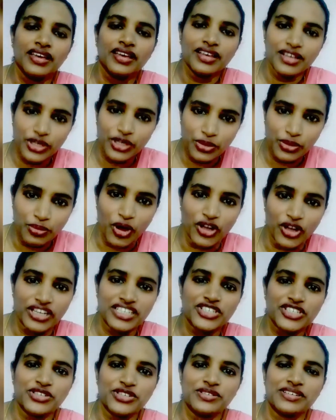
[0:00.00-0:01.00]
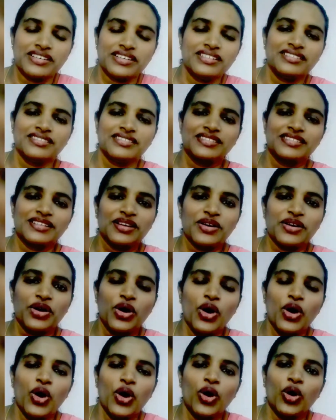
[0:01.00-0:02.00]
Good morning, children.
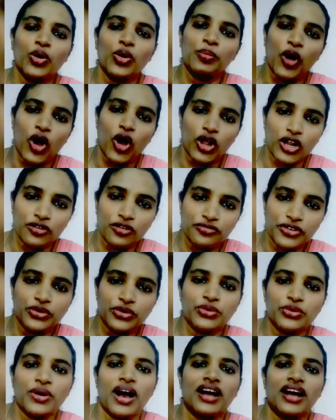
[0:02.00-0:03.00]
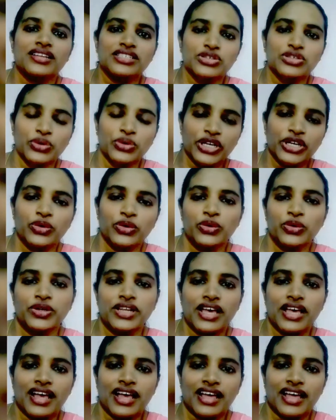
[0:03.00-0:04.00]
Hope all of you are doing
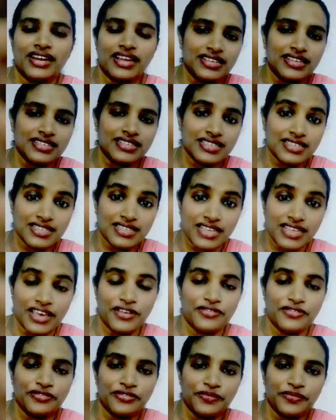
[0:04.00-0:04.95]
good and are safe.